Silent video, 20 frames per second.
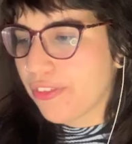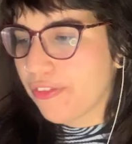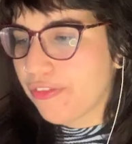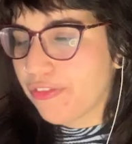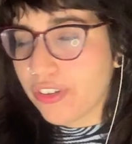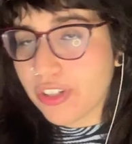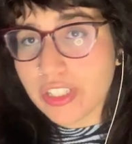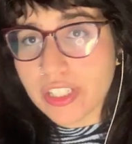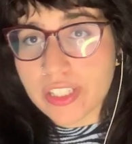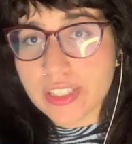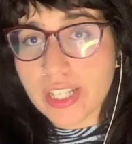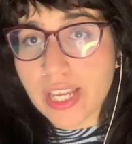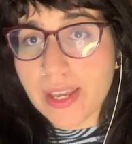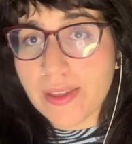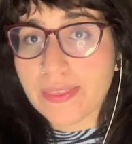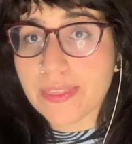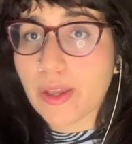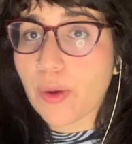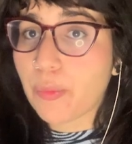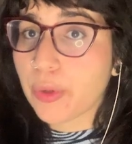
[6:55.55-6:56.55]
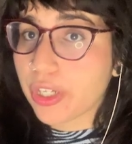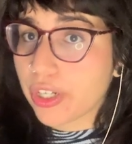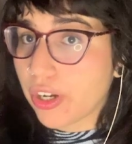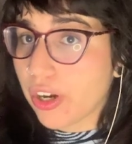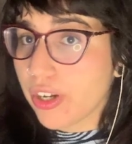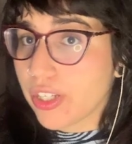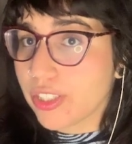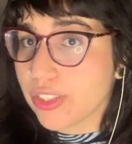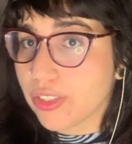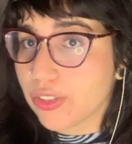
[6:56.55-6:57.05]
first thing that we're
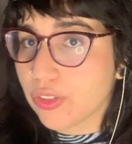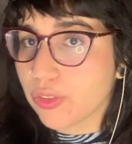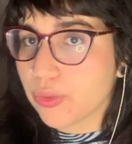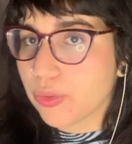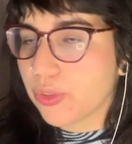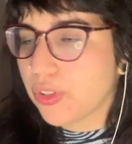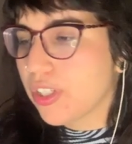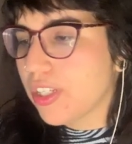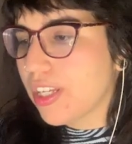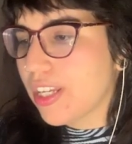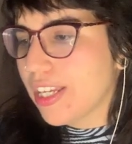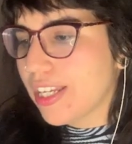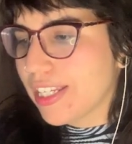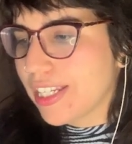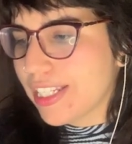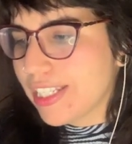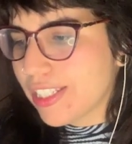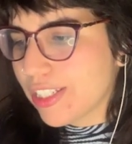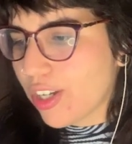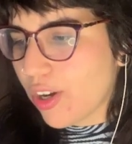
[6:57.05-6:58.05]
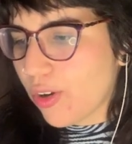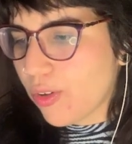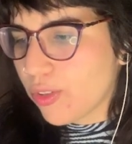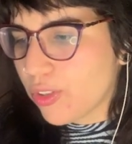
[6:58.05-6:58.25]
going to do is go